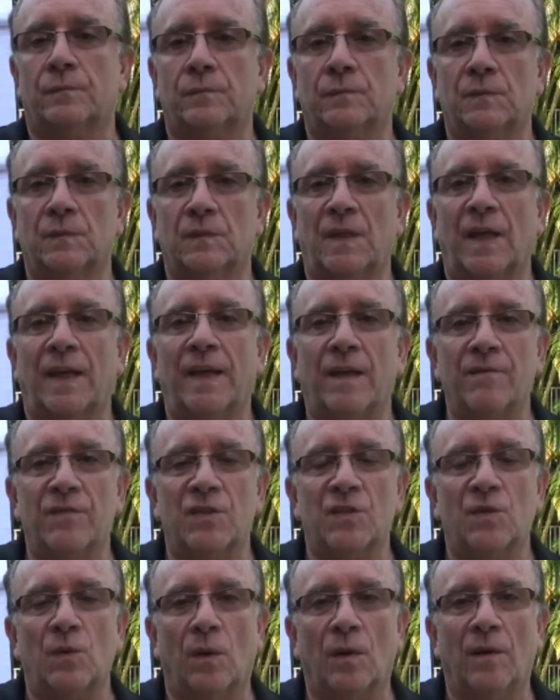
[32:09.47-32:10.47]
they give
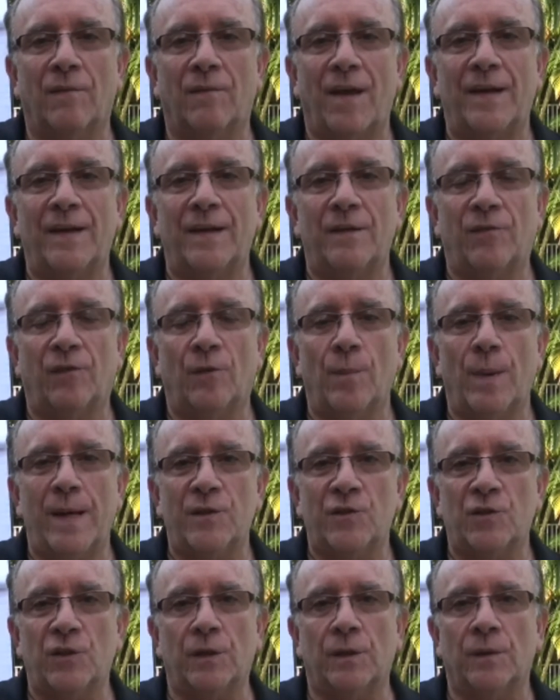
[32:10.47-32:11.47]
us all of that
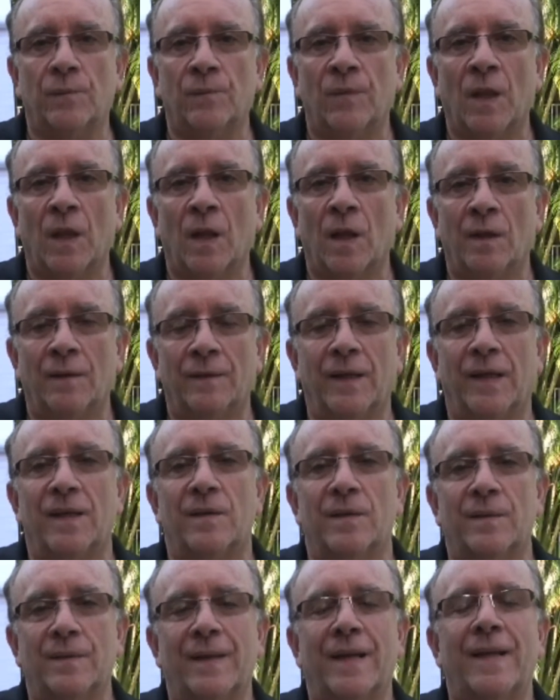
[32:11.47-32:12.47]
information. There
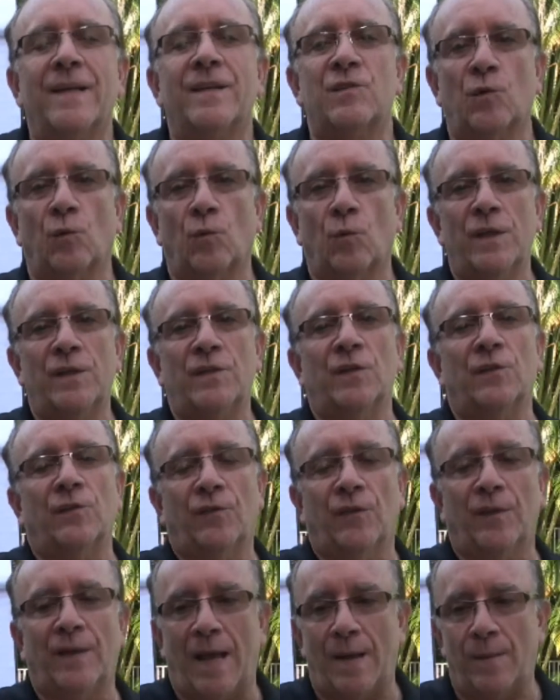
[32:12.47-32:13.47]
is a reason
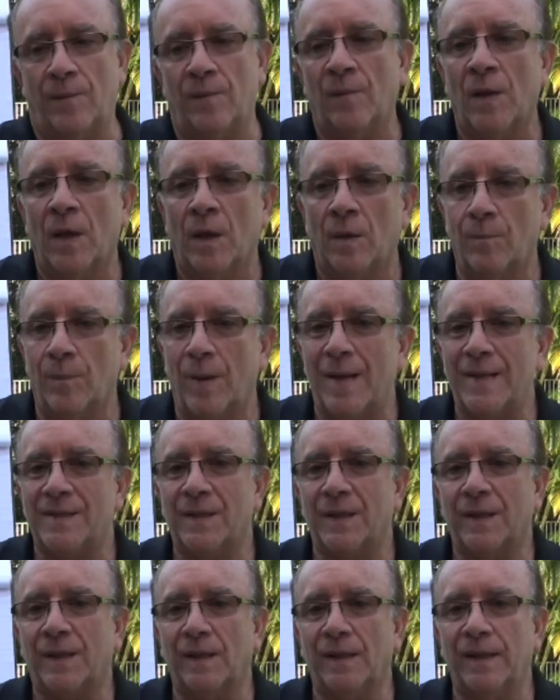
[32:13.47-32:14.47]
for that.
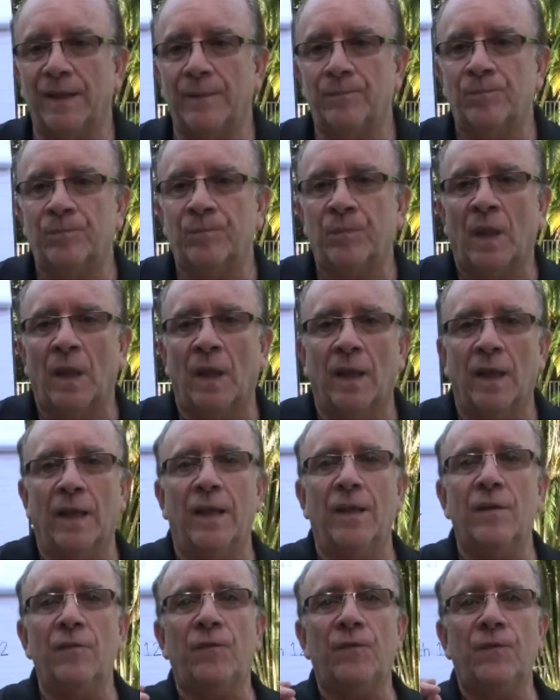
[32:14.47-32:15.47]
Basically,
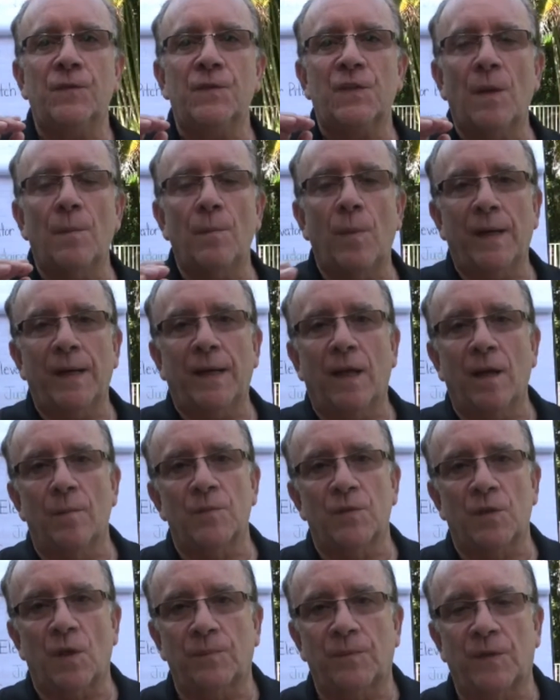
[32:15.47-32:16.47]
if somebody
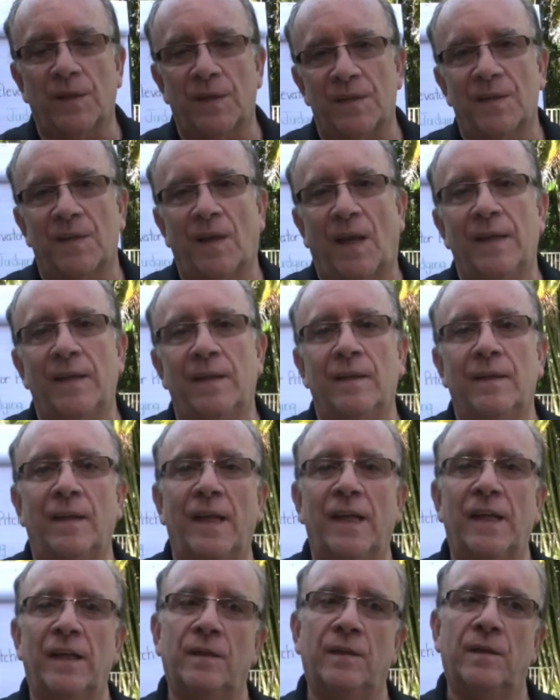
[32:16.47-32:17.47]
comes up to the site and
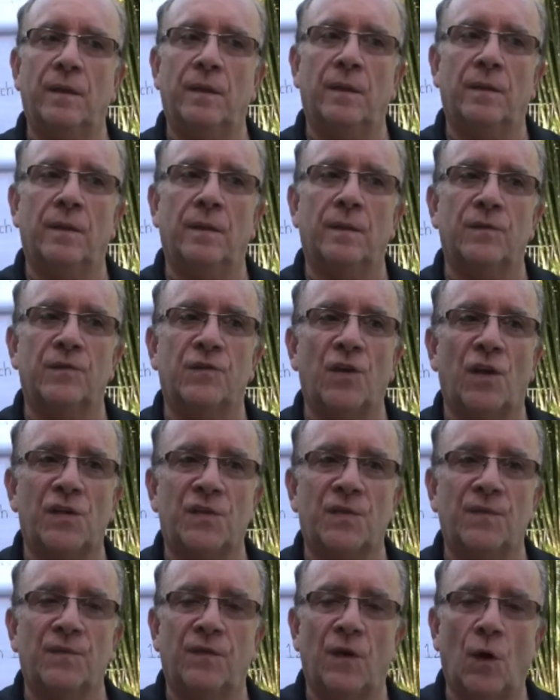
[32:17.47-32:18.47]
they
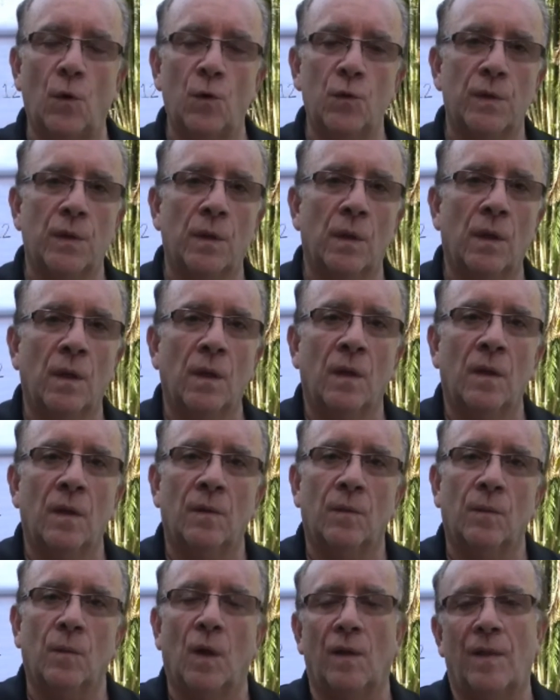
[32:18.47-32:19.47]
just vote,
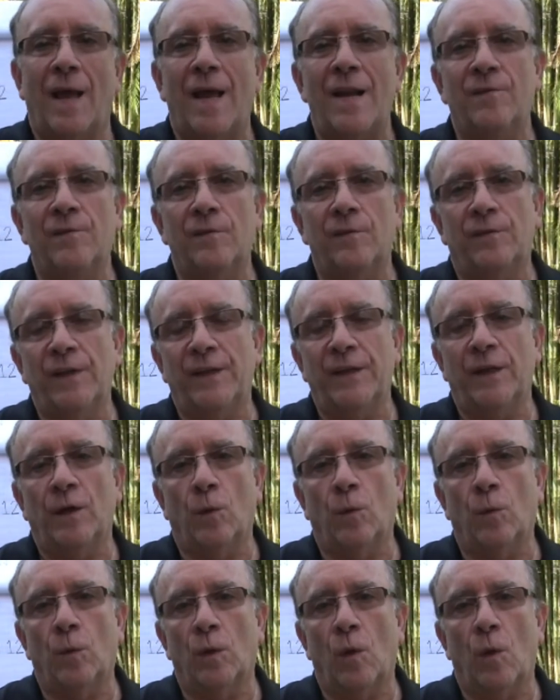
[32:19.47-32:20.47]
well, that video
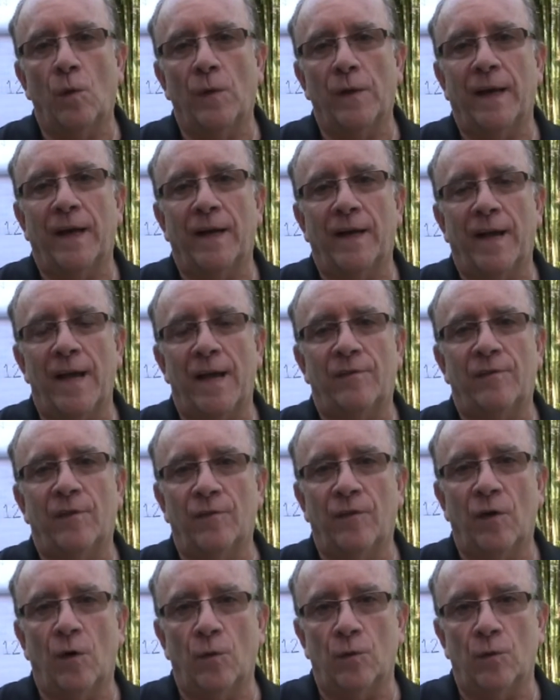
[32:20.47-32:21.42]
will only get a half a vote,